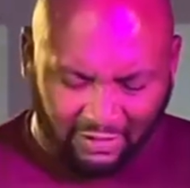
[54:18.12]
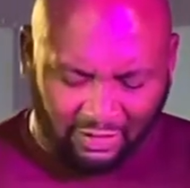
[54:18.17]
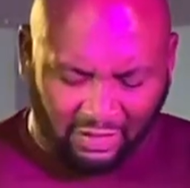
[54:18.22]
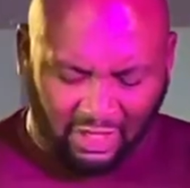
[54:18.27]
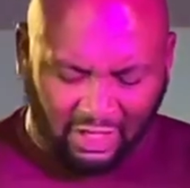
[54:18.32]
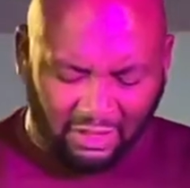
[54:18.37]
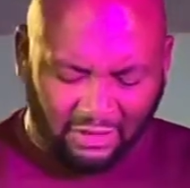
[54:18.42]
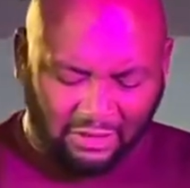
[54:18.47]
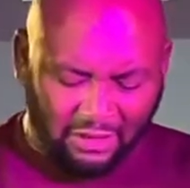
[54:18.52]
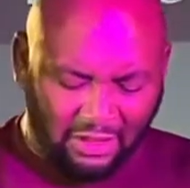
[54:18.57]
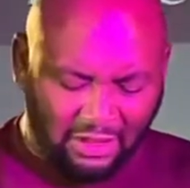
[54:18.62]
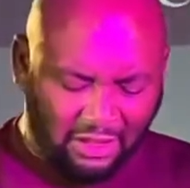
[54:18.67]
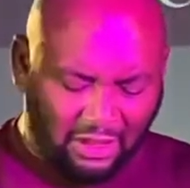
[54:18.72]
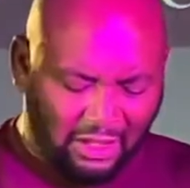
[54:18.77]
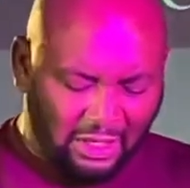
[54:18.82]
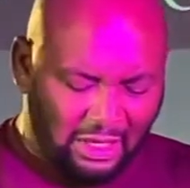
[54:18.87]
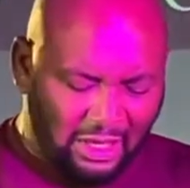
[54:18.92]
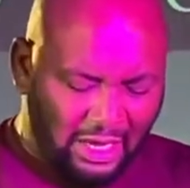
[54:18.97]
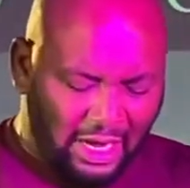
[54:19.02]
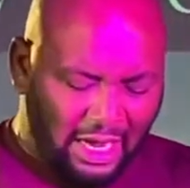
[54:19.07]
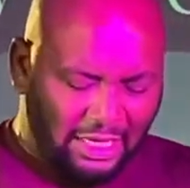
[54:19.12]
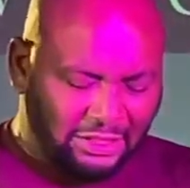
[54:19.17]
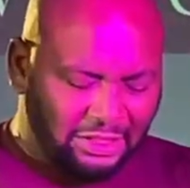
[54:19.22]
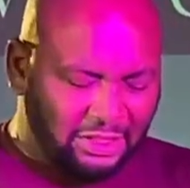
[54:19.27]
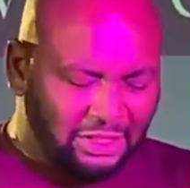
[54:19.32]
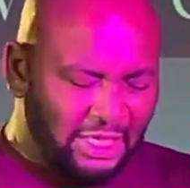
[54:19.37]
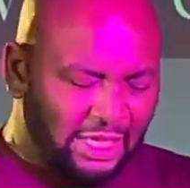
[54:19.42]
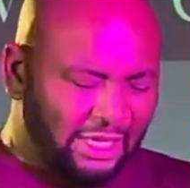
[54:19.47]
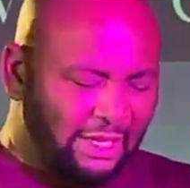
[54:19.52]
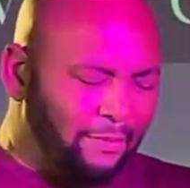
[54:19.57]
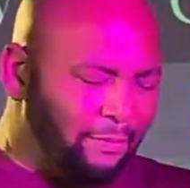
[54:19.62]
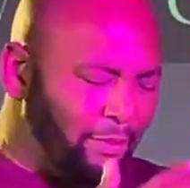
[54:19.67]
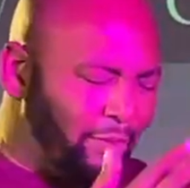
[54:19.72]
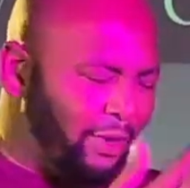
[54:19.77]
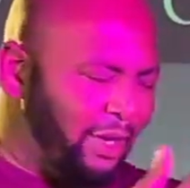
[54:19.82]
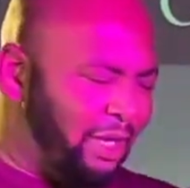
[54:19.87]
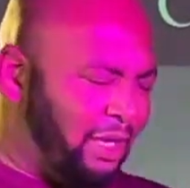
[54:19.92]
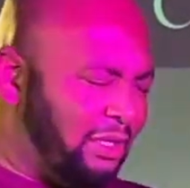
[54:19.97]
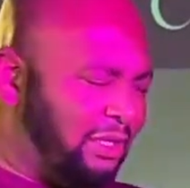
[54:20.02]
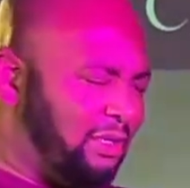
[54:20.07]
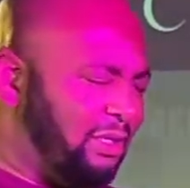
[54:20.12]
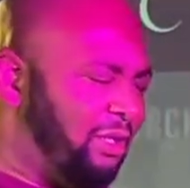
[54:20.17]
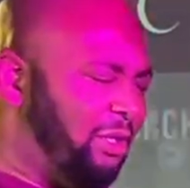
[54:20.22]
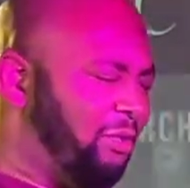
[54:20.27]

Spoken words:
God, I just thank and praise you